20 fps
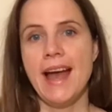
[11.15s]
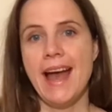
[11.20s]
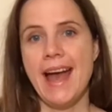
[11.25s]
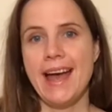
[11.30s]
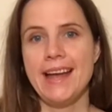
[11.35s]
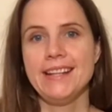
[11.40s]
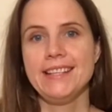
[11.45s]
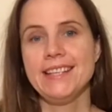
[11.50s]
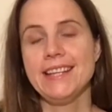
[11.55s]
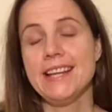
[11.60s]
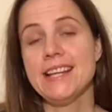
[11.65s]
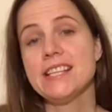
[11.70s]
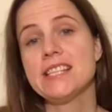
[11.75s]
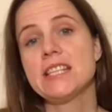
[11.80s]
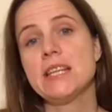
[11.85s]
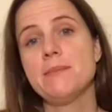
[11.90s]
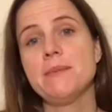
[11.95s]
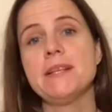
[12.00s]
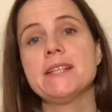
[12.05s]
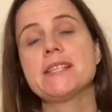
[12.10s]

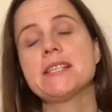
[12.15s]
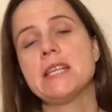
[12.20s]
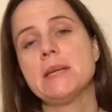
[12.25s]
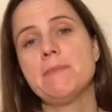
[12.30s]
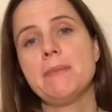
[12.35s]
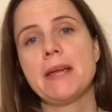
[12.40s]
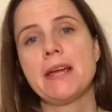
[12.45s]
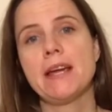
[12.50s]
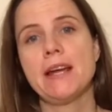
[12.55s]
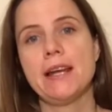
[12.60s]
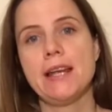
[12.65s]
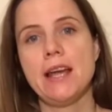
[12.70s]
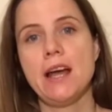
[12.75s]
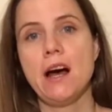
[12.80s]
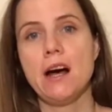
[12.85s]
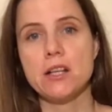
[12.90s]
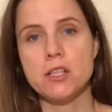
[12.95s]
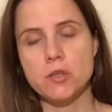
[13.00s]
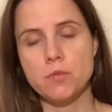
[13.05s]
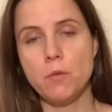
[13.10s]
Antihistamines typically
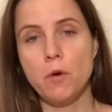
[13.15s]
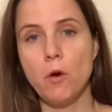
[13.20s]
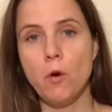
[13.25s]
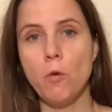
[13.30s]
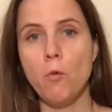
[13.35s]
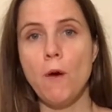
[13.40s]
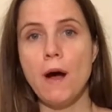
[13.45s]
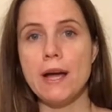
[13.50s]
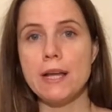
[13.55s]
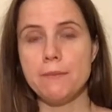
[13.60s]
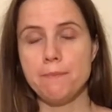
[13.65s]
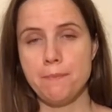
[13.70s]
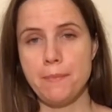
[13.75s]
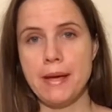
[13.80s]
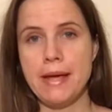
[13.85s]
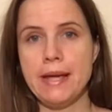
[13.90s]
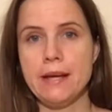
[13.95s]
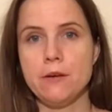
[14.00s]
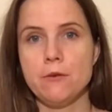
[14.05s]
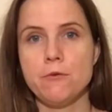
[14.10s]
are small white
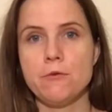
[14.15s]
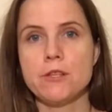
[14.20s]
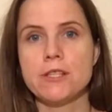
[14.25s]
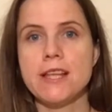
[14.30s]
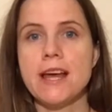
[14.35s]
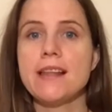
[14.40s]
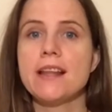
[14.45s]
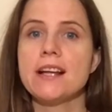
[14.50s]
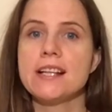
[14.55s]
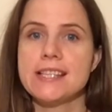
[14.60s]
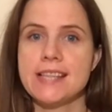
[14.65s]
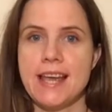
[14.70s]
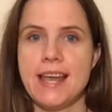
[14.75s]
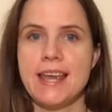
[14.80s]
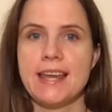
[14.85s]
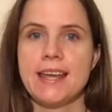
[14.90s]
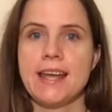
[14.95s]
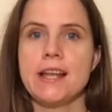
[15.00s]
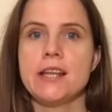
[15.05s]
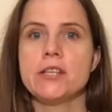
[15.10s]
pills that are
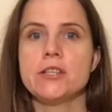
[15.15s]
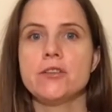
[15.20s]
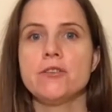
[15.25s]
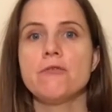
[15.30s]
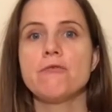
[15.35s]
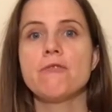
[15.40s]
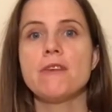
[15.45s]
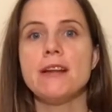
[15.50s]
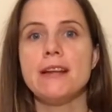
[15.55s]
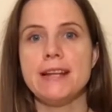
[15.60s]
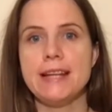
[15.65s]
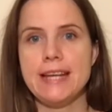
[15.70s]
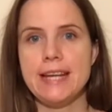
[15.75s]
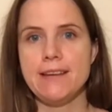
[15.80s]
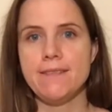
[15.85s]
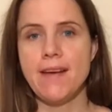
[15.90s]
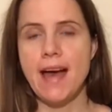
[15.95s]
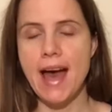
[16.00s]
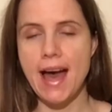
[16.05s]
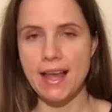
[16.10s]
taken to
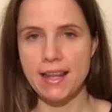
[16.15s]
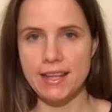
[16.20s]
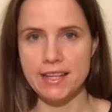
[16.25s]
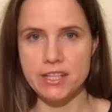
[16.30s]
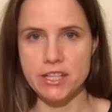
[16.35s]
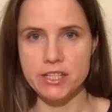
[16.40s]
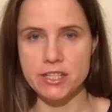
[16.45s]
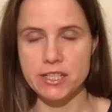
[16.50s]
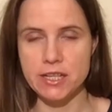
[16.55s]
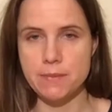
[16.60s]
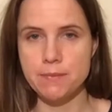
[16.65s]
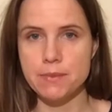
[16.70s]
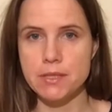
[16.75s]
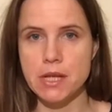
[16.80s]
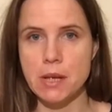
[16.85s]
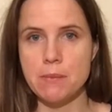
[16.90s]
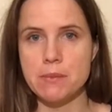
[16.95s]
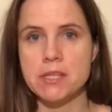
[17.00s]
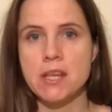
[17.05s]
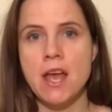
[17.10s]
relieve allergy
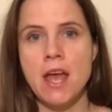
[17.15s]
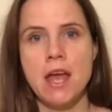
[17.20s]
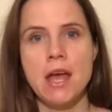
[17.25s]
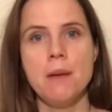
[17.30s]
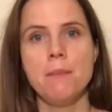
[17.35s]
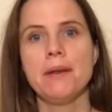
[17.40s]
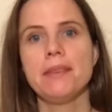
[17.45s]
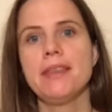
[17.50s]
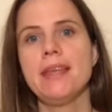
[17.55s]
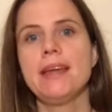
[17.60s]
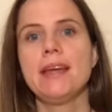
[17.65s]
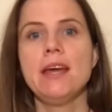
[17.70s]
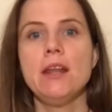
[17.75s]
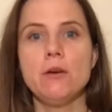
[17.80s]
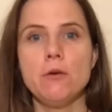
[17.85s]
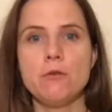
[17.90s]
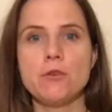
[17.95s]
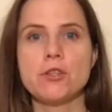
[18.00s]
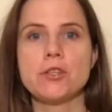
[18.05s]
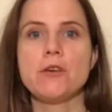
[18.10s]
symptoms, but they can
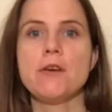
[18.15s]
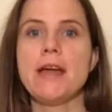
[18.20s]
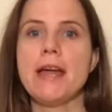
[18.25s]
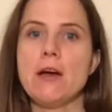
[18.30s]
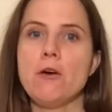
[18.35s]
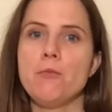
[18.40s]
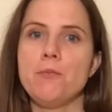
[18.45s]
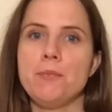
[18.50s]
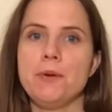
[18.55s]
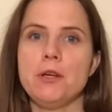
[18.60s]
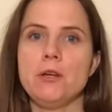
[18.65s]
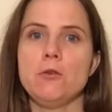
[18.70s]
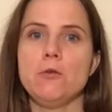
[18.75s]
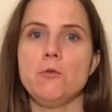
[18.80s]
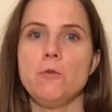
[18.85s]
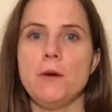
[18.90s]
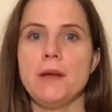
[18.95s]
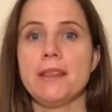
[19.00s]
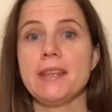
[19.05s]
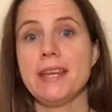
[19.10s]
also help you
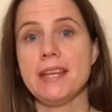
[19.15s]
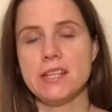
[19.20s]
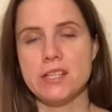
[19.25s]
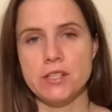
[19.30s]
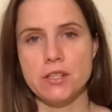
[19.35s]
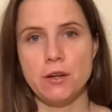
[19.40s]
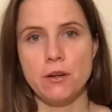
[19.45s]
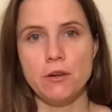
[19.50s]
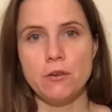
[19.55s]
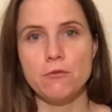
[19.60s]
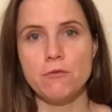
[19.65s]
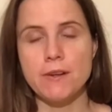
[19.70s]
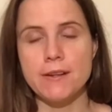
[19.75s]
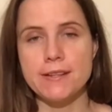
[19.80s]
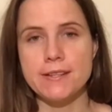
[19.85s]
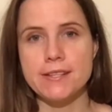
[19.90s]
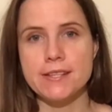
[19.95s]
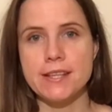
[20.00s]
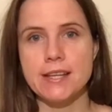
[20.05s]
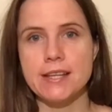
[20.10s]
with
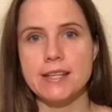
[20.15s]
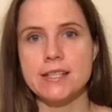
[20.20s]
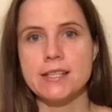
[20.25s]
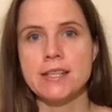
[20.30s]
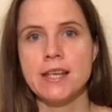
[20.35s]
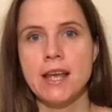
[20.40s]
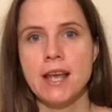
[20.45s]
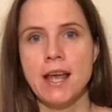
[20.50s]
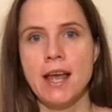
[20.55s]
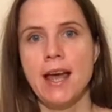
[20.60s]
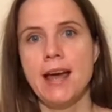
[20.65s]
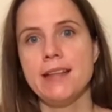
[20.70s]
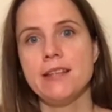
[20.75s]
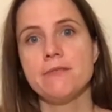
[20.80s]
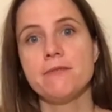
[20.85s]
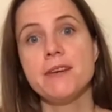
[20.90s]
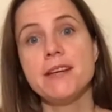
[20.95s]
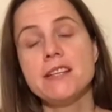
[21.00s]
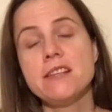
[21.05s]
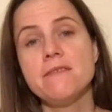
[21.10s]
intolerances. And
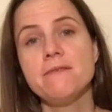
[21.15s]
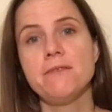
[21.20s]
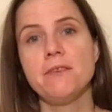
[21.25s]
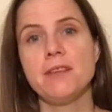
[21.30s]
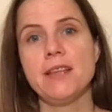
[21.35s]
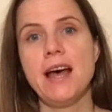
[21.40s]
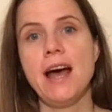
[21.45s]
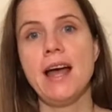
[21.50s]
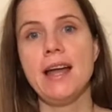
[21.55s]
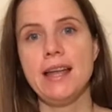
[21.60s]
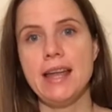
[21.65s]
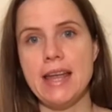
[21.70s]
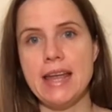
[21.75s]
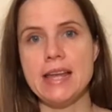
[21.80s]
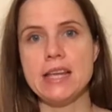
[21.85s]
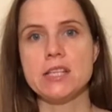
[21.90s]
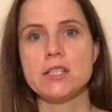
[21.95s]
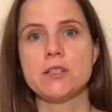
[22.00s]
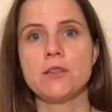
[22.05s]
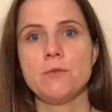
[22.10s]
the reason for that
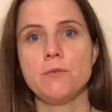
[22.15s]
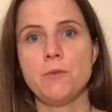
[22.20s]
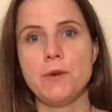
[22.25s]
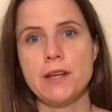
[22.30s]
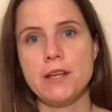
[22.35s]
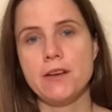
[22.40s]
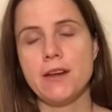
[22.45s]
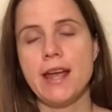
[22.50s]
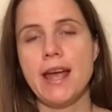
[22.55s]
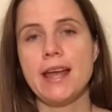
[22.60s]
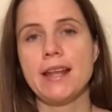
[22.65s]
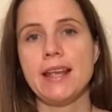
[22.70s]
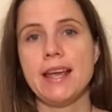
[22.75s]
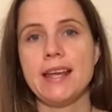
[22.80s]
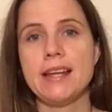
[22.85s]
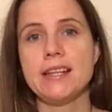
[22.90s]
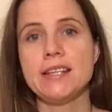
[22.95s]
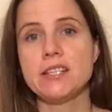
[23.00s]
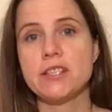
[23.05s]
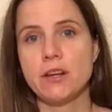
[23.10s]
is when you get
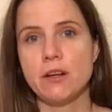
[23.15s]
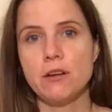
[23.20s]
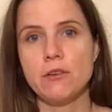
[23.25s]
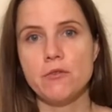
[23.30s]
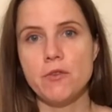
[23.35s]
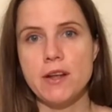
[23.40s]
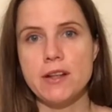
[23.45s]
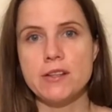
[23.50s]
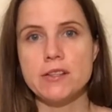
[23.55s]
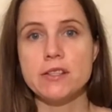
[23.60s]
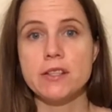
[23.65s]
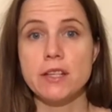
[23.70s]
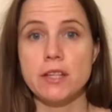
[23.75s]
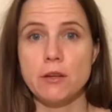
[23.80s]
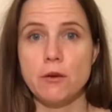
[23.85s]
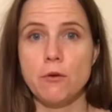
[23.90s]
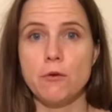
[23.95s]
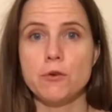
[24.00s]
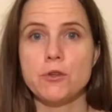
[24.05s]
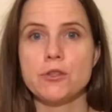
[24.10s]
an intolerance,
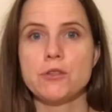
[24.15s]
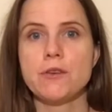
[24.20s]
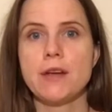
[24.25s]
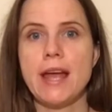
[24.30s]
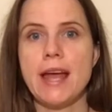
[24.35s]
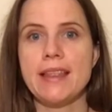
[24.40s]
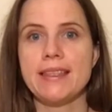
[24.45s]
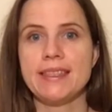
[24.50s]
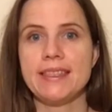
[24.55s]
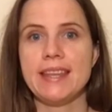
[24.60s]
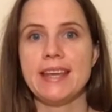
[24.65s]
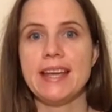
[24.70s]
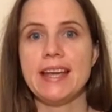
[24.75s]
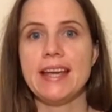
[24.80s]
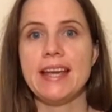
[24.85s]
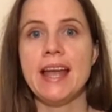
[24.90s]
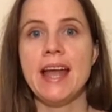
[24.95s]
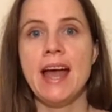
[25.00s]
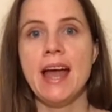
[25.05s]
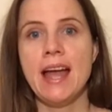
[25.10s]
you also get
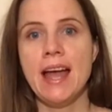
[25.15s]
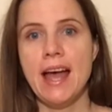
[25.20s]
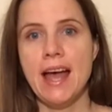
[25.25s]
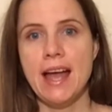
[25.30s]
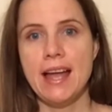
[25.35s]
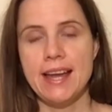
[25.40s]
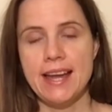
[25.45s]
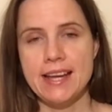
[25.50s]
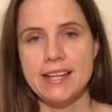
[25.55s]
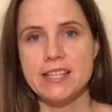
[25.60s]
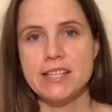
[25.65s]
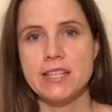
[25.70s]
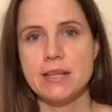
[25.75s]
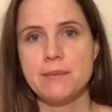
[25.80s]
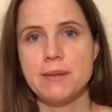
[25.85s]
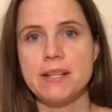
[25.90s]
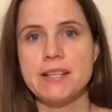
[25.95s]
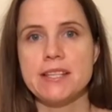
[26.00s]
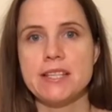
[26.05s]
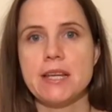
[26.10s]
the
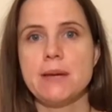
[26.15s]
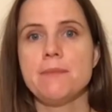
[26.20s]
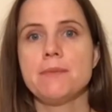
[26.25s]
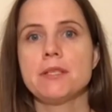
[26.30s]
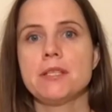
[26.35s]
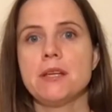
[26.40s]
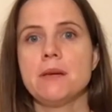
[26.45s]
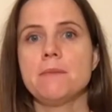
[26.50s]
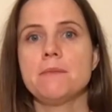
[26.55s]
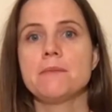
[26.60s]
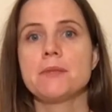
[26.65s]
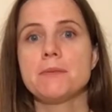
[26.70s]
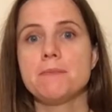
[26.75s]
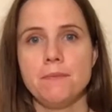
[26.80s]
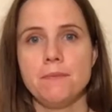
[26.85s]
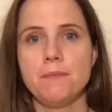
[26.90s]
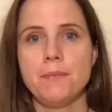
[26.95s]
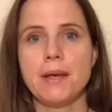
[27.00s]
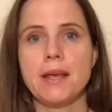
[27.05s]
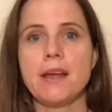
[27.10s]
histamine symptoms,
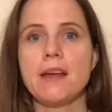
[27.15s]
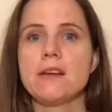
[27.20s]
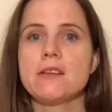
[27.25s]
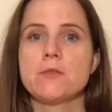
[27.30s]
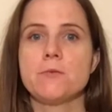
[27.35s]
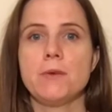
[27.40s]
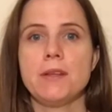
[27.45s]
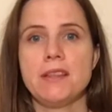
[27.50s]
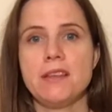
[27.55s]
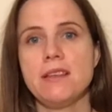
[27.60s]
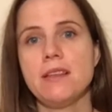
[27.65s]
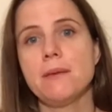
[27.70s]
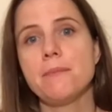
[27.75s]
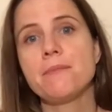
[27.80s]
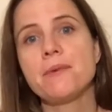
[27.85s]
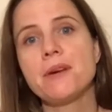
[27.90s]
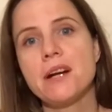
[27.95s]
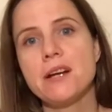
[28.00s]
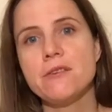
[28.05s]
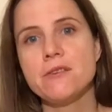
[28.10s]
because within the
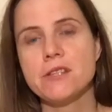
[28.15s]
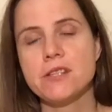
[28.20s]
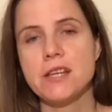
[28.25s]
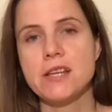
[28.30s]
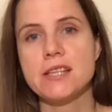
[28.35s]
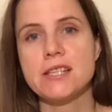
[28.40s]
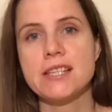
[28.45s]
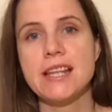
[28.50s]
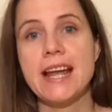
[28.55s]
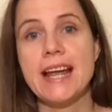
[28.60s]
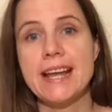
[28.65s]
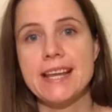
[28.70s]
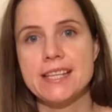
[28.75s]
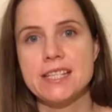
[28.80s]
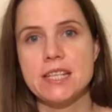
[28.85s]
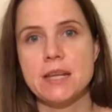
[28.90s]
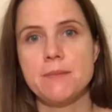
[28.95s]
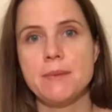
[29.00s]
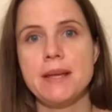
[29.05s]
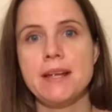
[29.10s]
process the
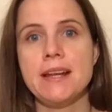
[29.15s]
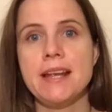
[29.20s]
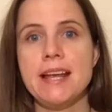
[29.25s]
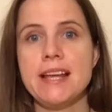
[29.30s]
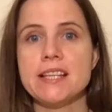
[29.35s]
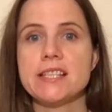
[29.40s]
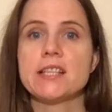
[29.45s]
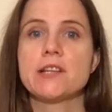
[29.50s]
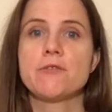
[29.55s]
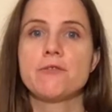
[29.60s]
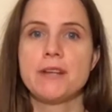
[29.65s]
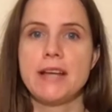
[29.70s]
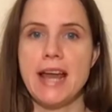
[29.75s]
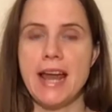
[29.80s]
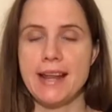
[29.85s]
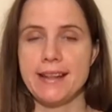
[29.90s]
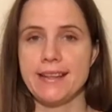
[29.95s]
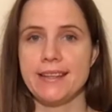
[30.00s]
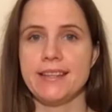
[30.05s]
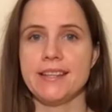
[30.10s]
histamine is
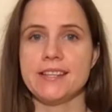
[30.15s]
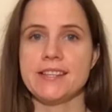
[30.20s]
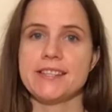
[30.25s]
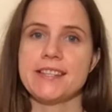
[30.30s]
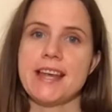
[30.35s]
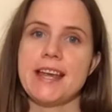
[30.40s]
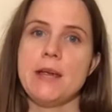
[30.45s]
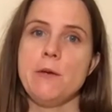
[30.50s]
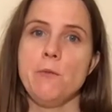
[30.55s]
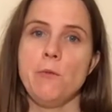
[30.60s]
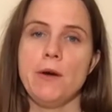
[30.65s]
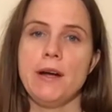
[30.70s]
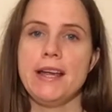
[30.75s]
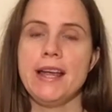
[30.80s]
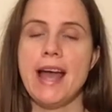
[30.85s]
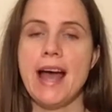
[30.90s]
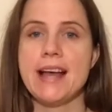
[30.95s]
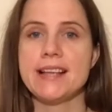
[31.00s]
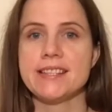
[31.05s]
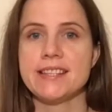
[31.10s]
created the same
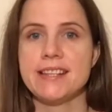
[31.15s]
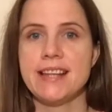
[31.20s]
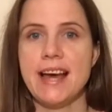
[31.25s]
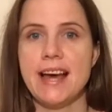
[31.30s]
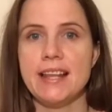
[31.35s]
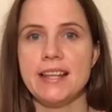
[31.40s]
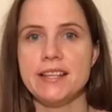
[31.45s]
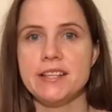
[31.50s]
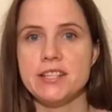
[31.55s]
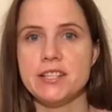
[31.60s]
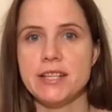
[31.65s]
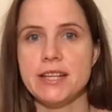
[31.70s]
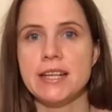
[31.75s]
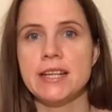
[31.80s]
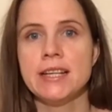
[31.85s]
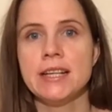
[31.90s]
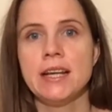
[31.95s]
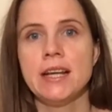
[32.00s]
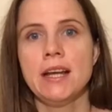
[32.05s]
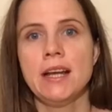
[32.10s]
way as an allergy.